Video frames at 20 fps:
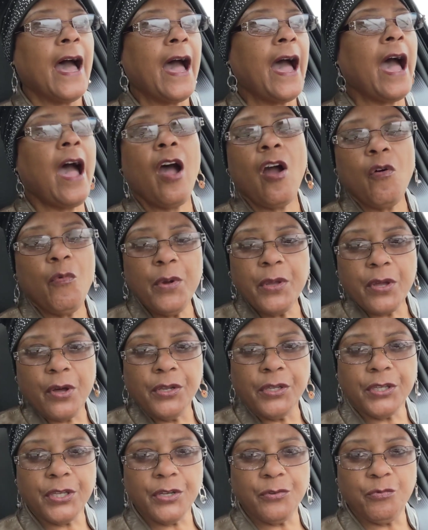how are we
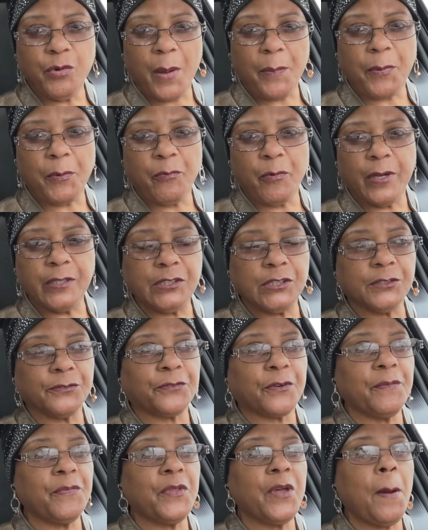going to give reparations
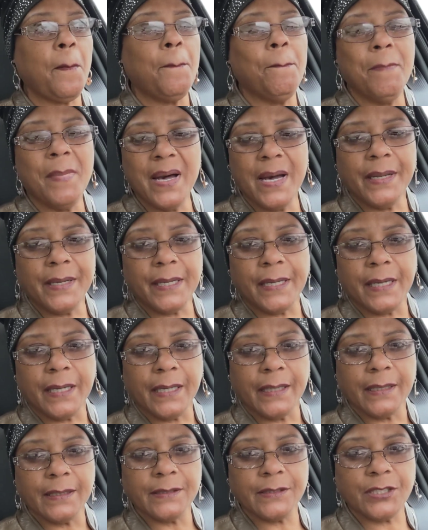from them? Money,
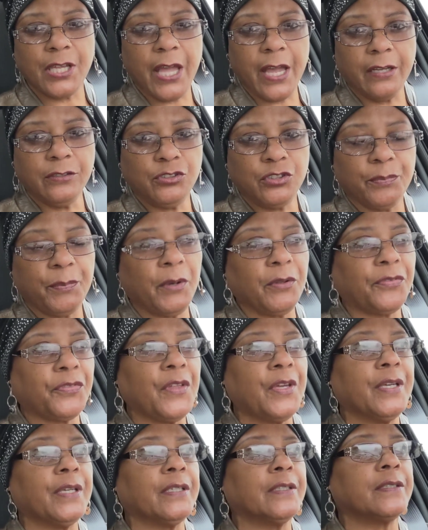tangible
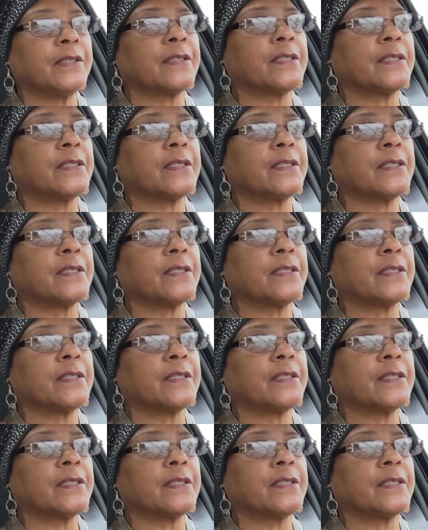things.